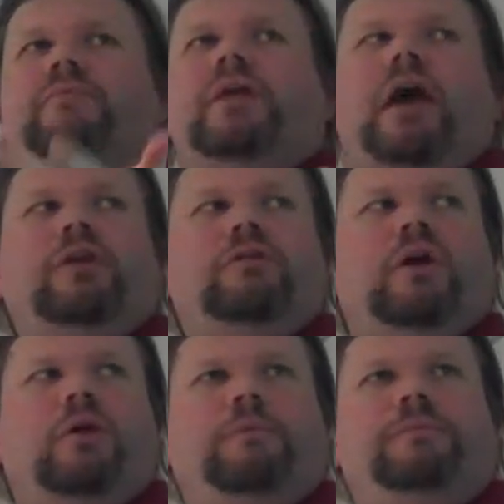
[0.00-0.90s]
And how do you
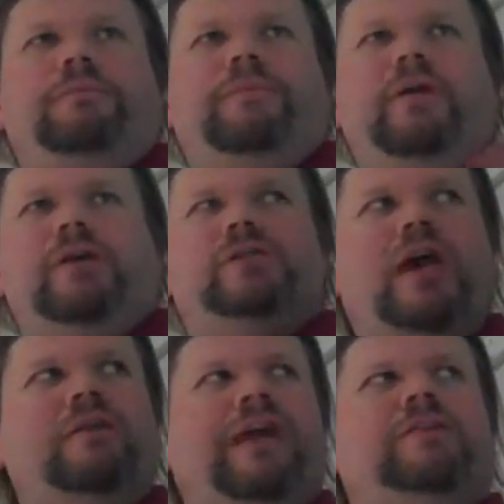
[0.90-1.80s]
know? And this
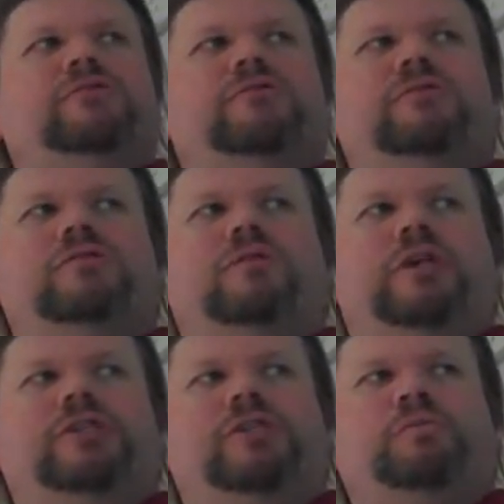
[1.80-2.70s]
kind of answers those
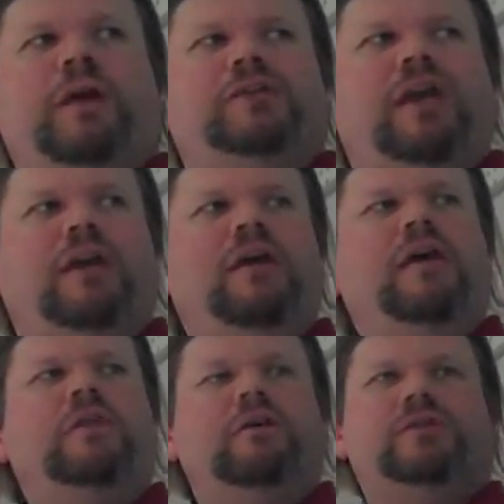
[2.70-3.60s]
questions by saying
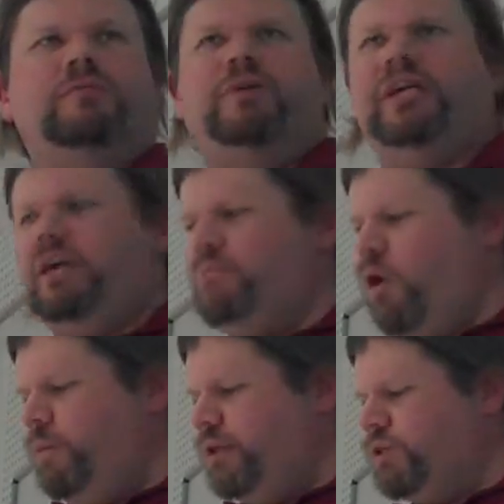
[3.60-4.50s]
there are some key
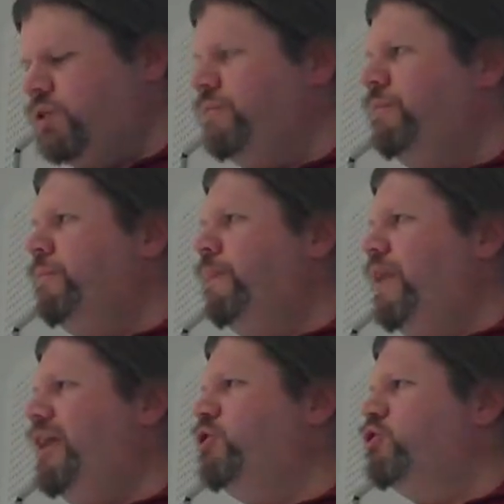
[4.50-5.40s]
moments
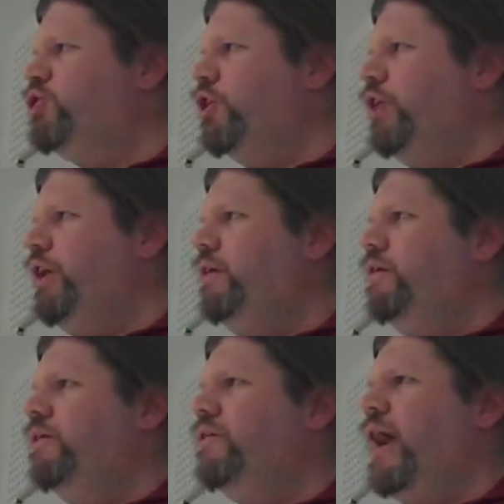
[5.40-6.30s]
in your journey
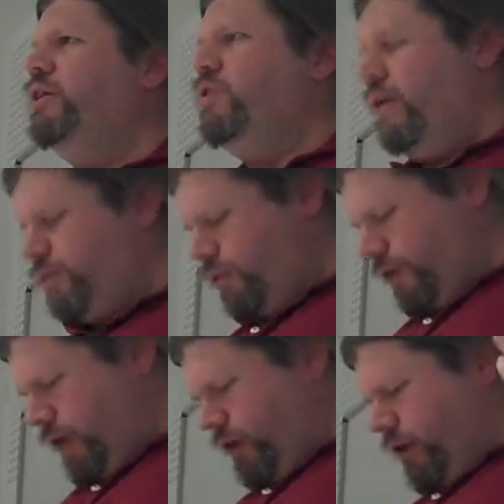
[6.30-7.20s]
that you have to
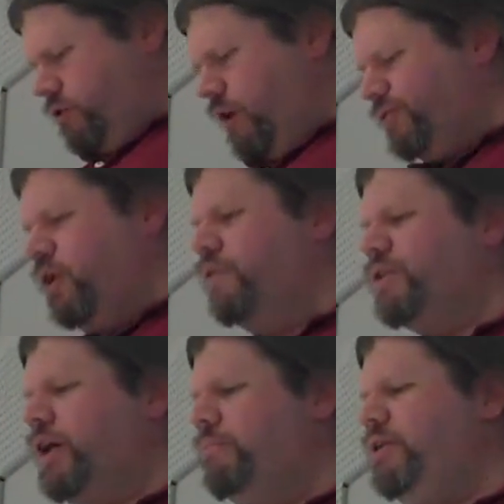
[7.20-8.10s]
think and you have to
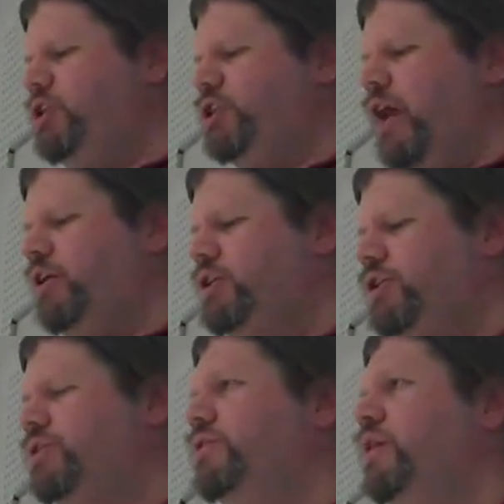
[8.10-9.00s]
overcome these
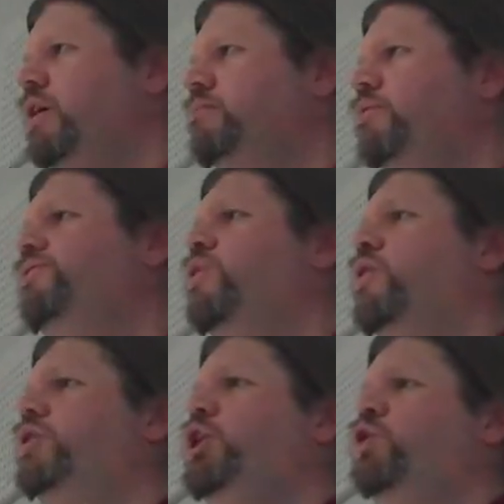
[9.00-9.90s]
challenges
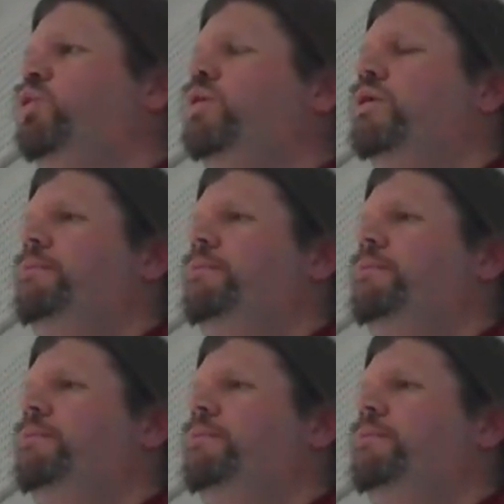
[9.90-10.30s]
before you